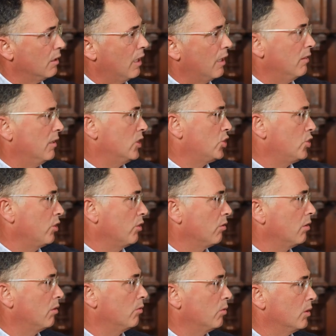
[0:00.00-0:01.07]
And this
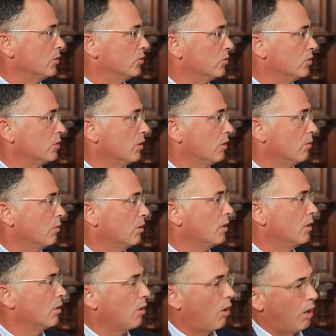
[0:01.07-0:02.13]
year it was, you know,
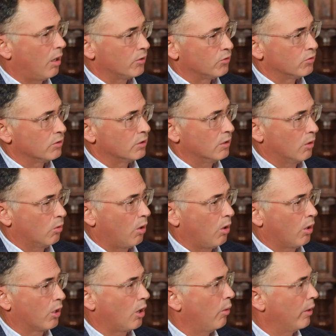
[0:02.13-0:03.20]
costs, you know,
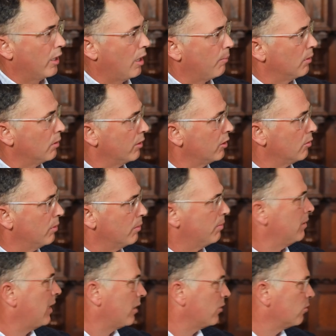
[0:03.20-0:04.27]
are going up a little bit,
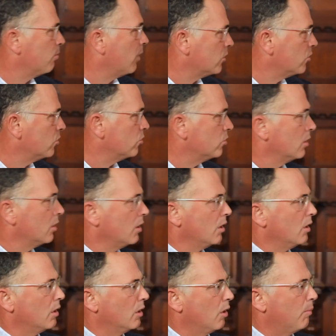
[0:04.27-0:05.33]
but not as much as,
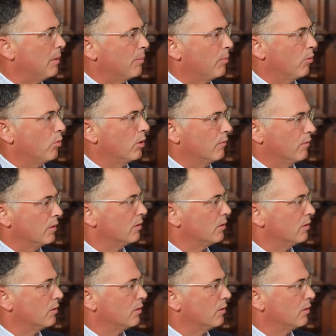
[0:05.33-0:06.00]
you know, people would have